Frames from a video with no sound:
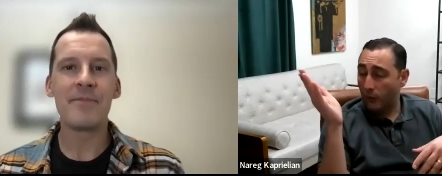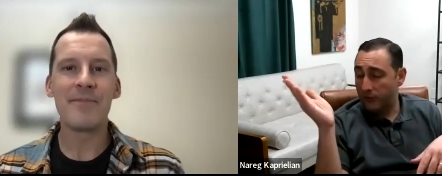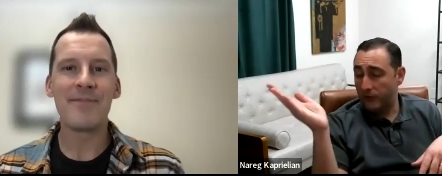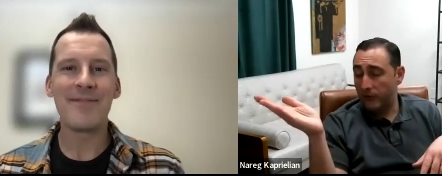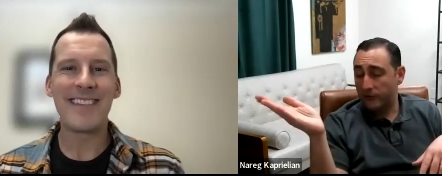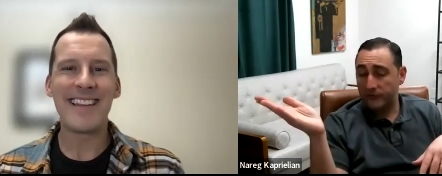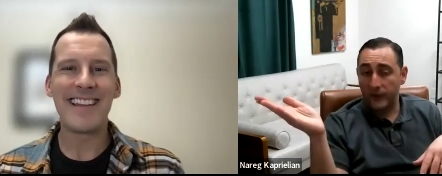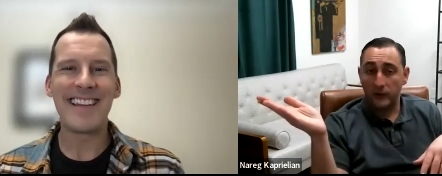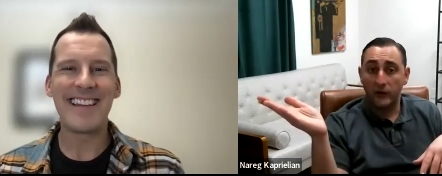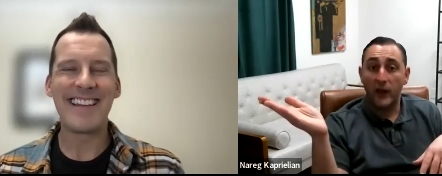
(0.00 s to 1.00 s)
Speaker 1: with your
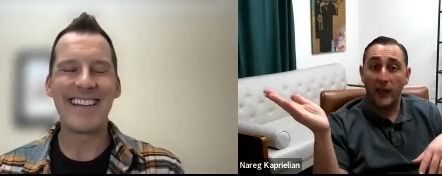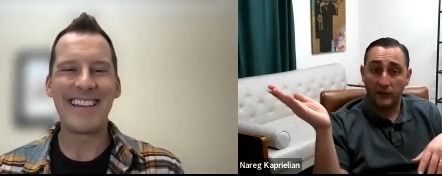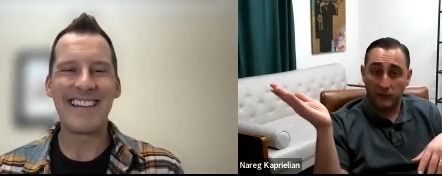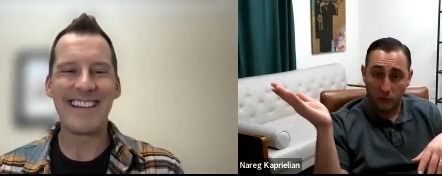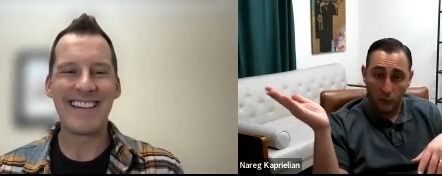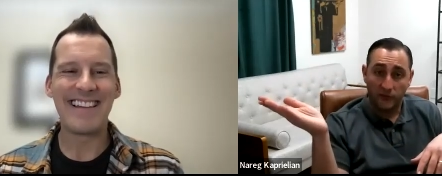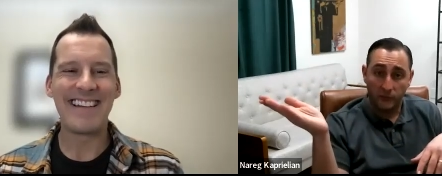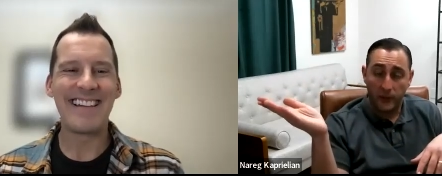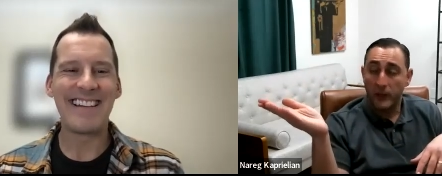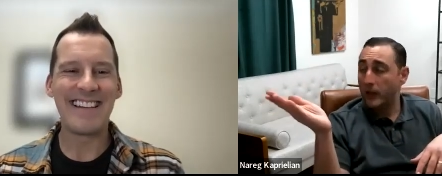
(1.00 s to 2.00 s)
seller and
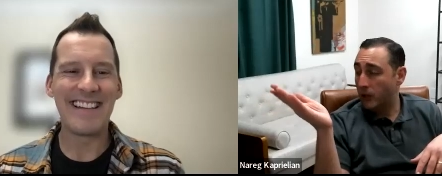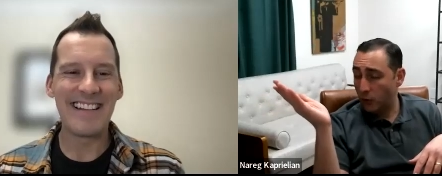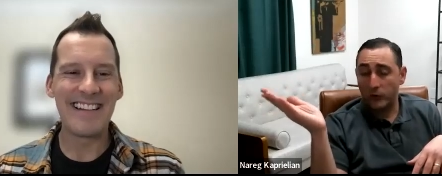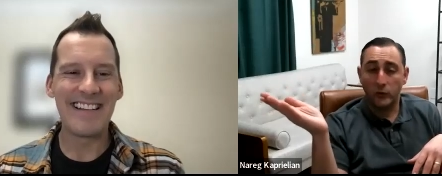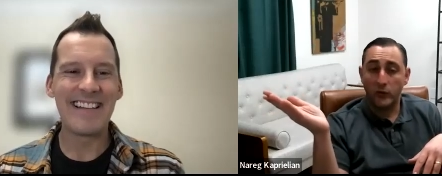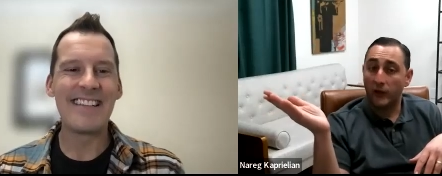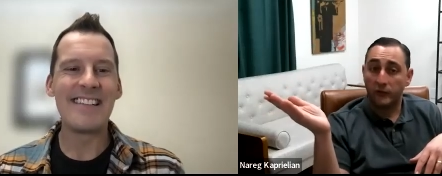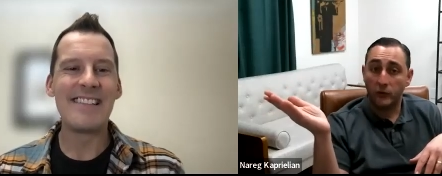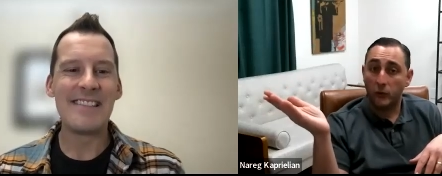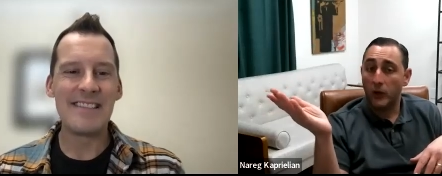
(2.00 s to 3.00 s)
quiz me, you can do
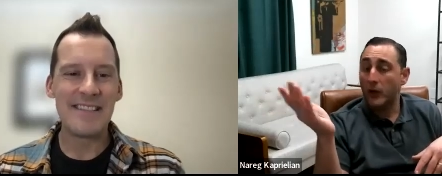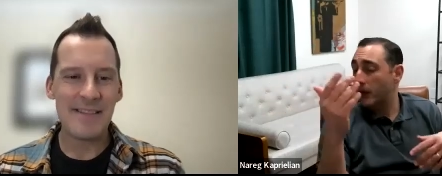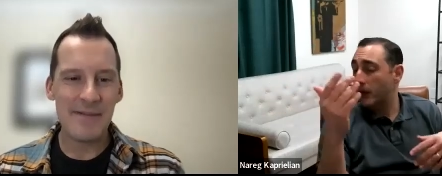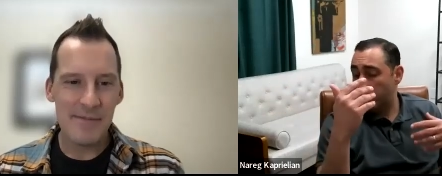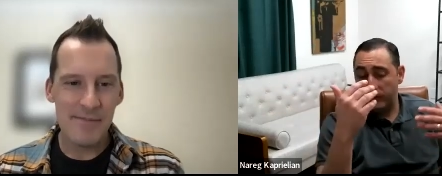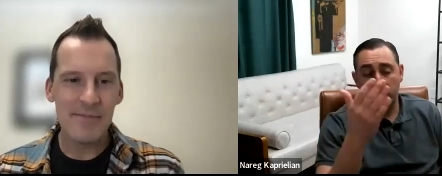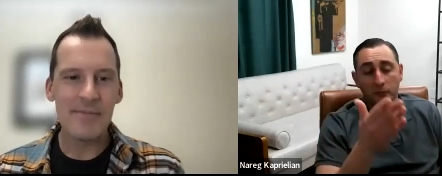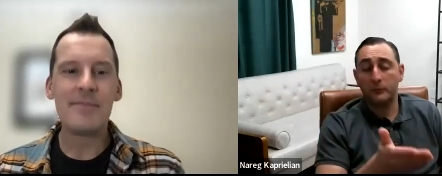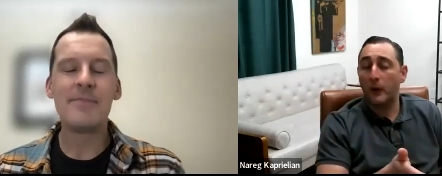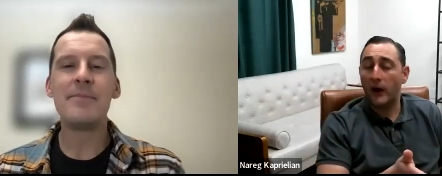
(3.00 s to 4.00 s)
that too
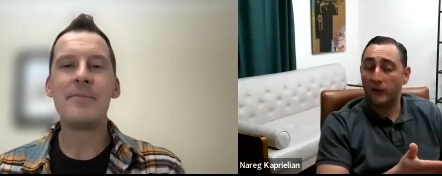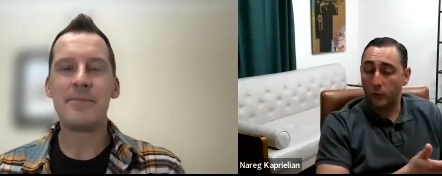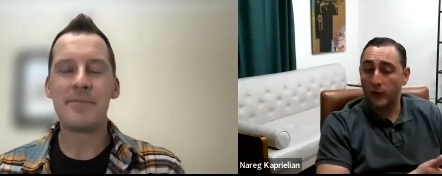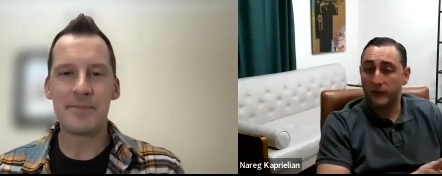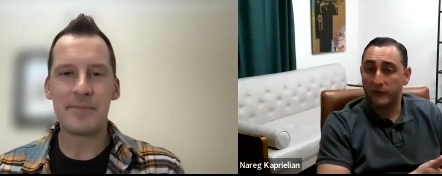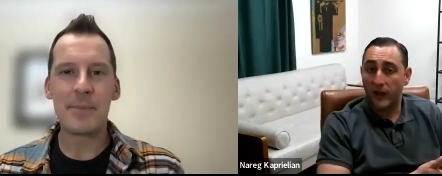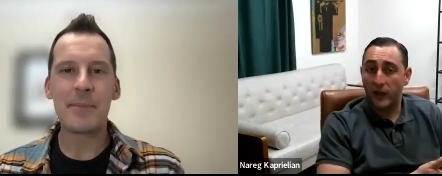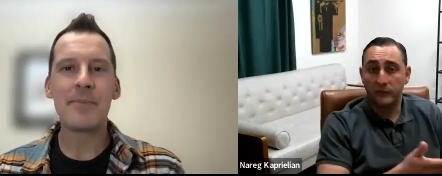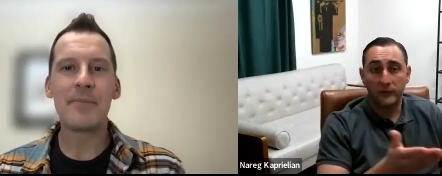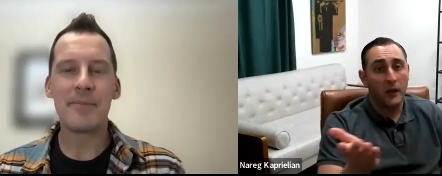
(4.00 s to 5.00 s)
these buyers want this
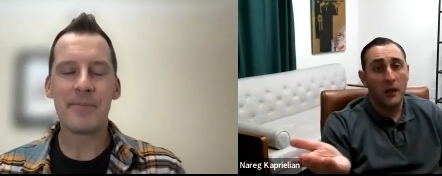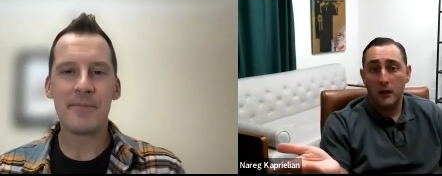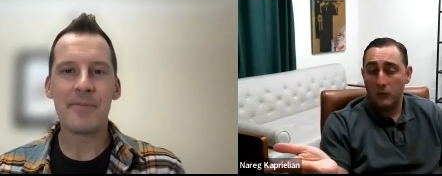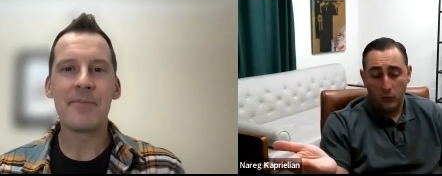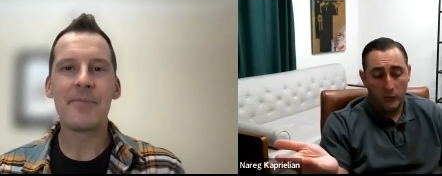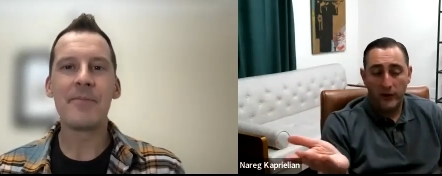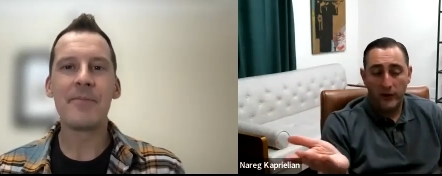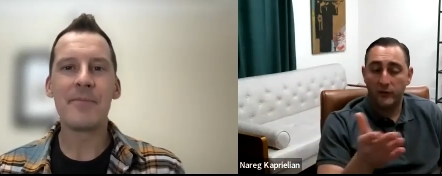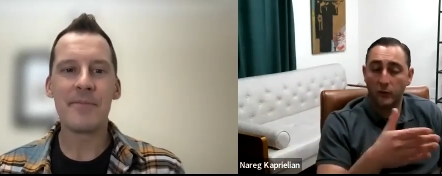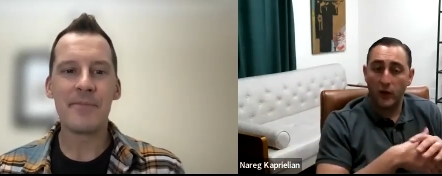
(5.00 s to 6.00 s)
house. We're
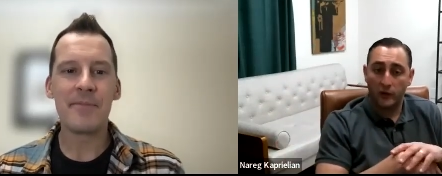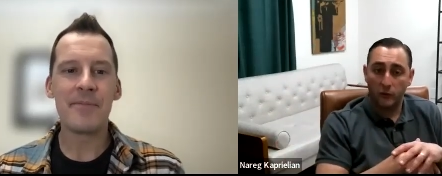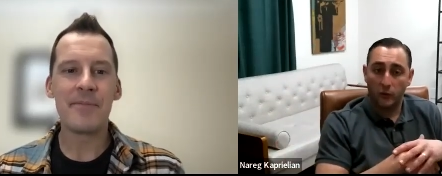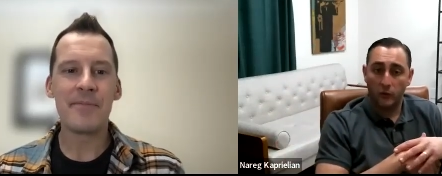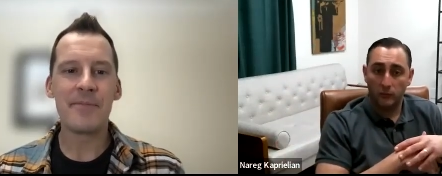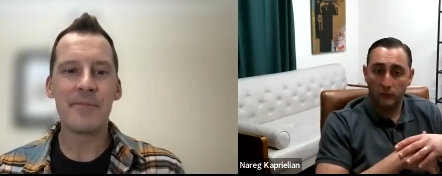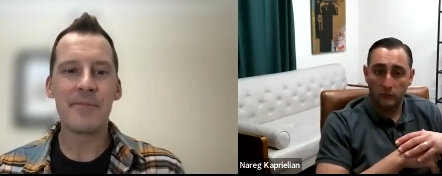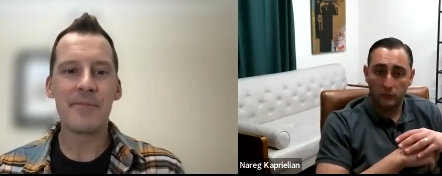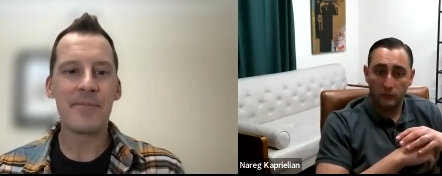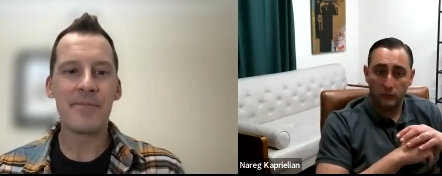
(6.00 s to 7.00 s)
Speaker 2: ready to rock and roll.
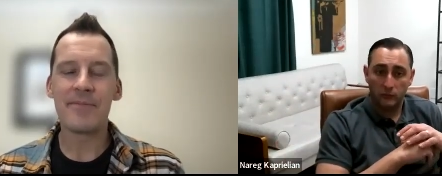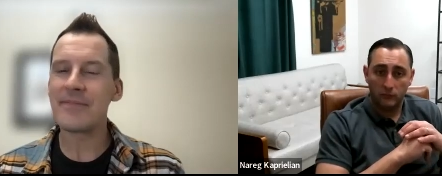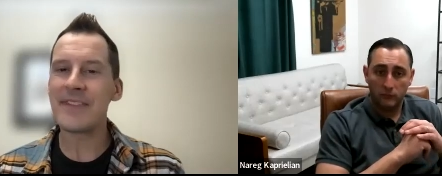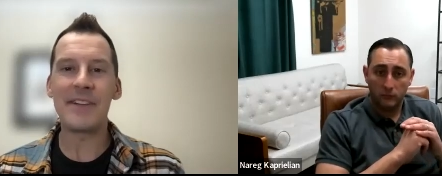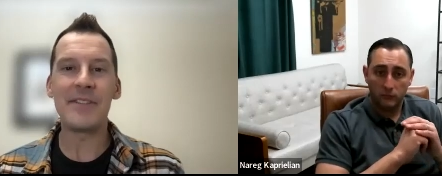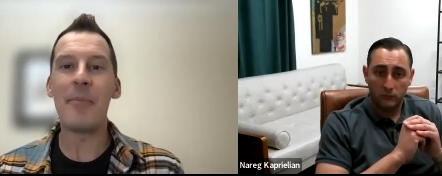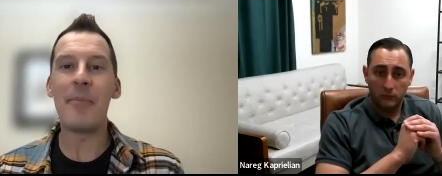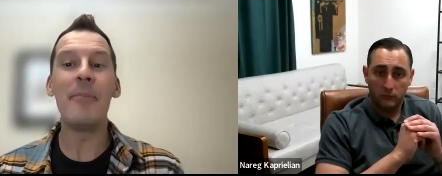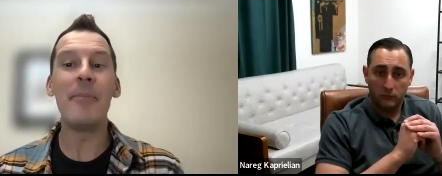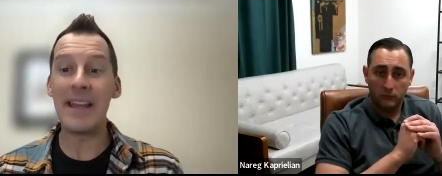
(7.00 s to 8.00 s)
That is
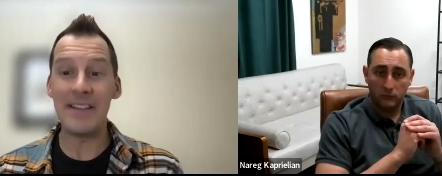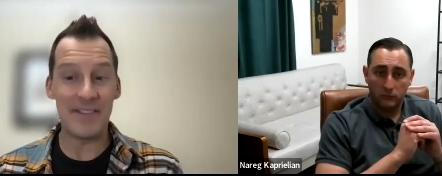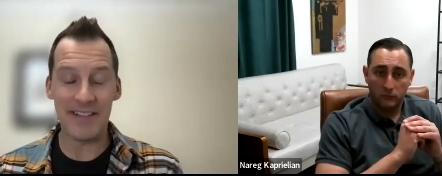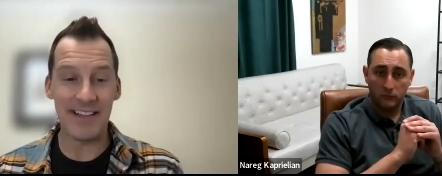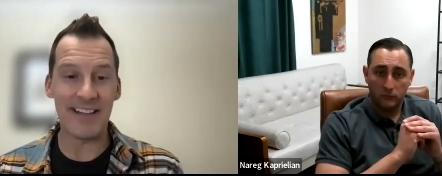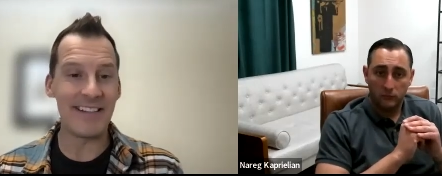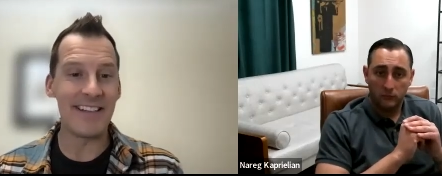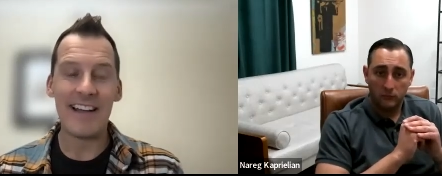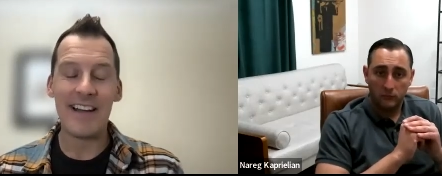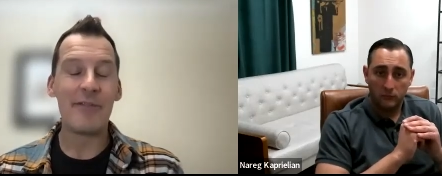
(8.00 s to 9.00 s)
amazing and
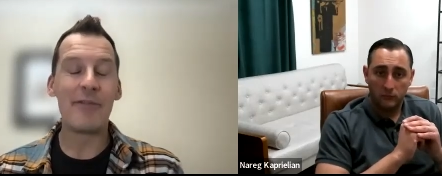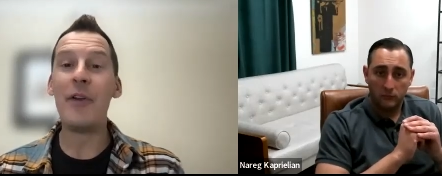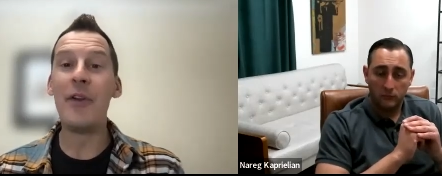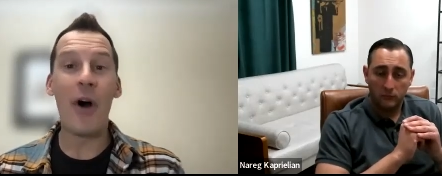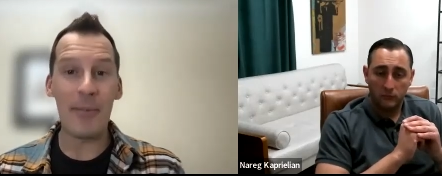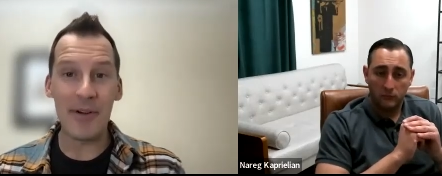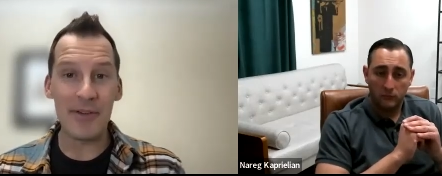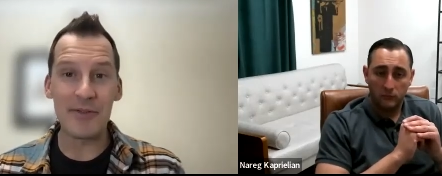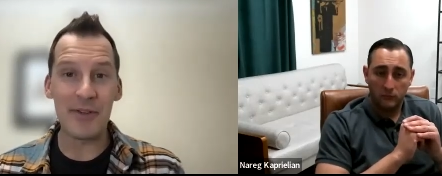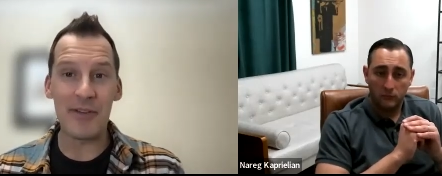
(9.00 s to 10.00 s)
phenomenal
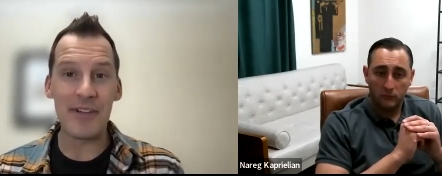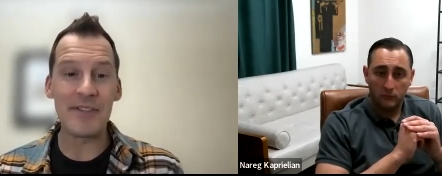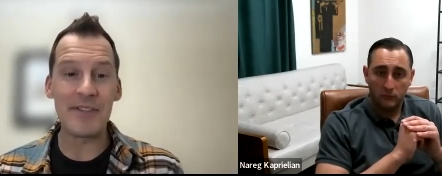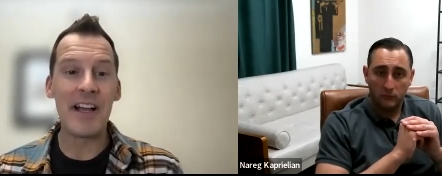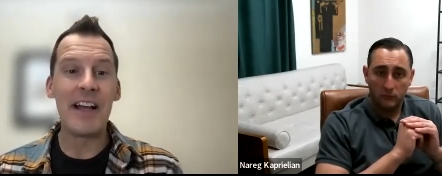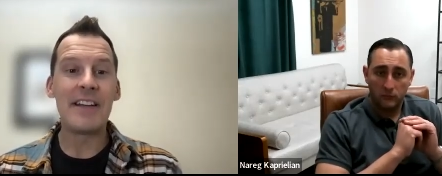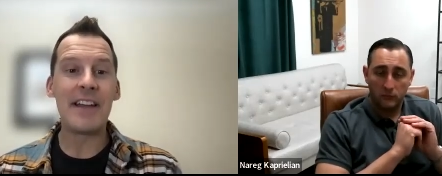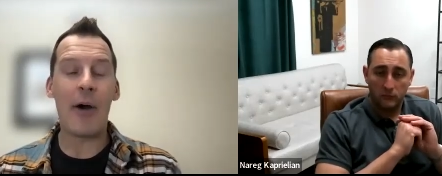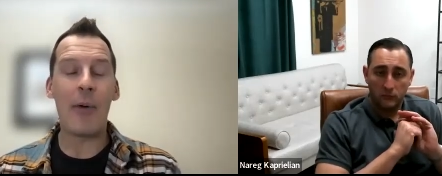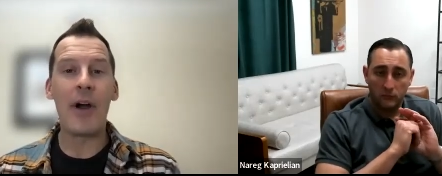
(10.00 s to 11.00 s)
service.
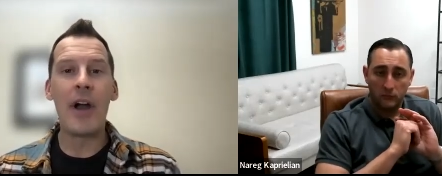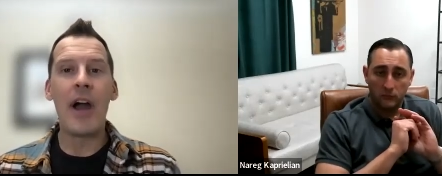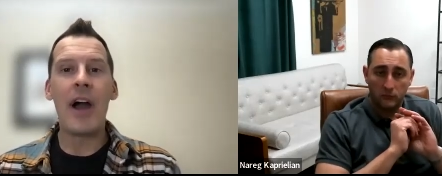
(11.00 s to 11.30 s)
Now,